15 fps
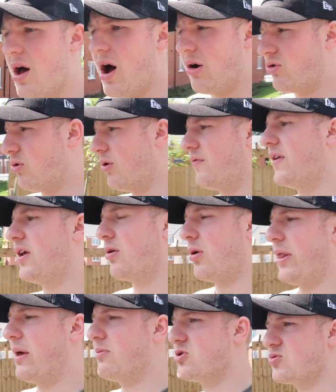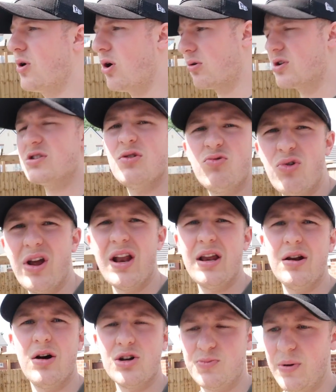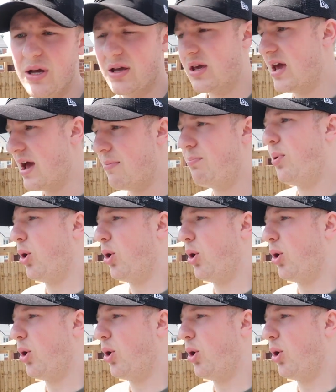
I'll do a video on them as well, because they're a really nice bit of kit.